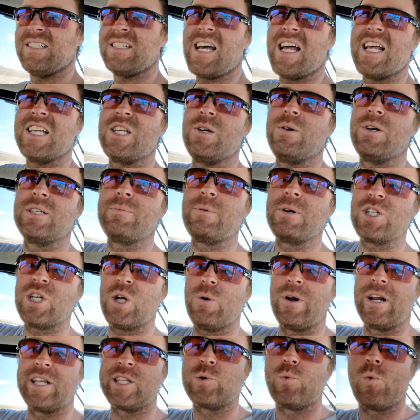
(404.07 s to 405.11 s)
And so, especially
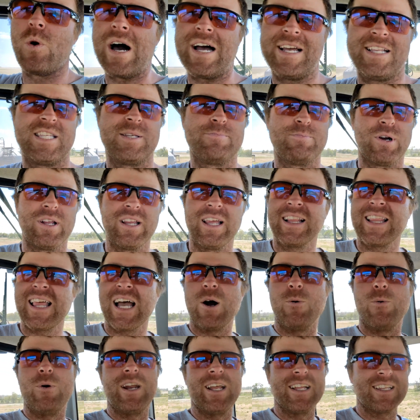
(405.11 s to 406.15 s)
when it's widespread like
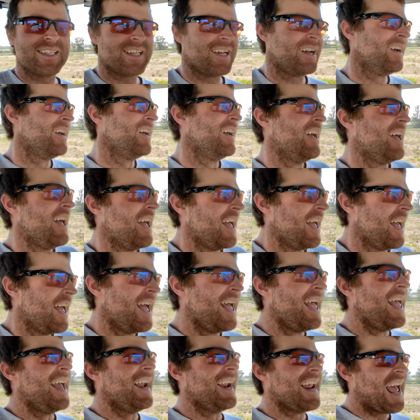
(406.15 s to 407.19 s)
that, when it's
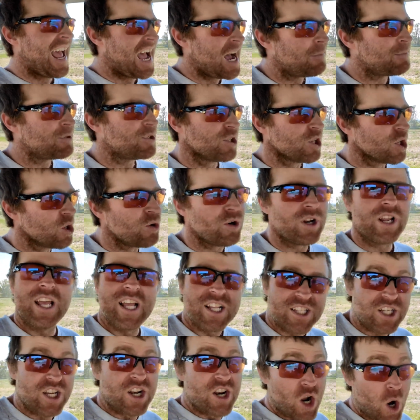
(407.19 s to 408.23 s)

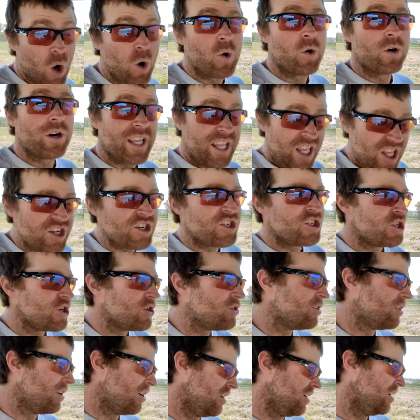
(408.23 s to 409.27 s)
it's a known
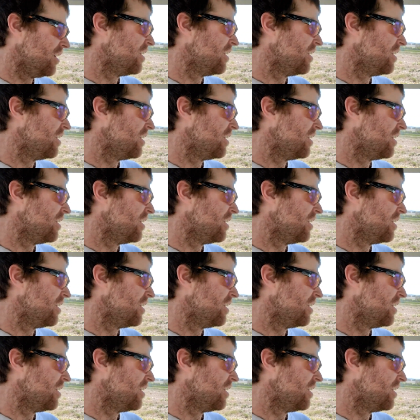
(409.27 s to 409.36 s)
issue.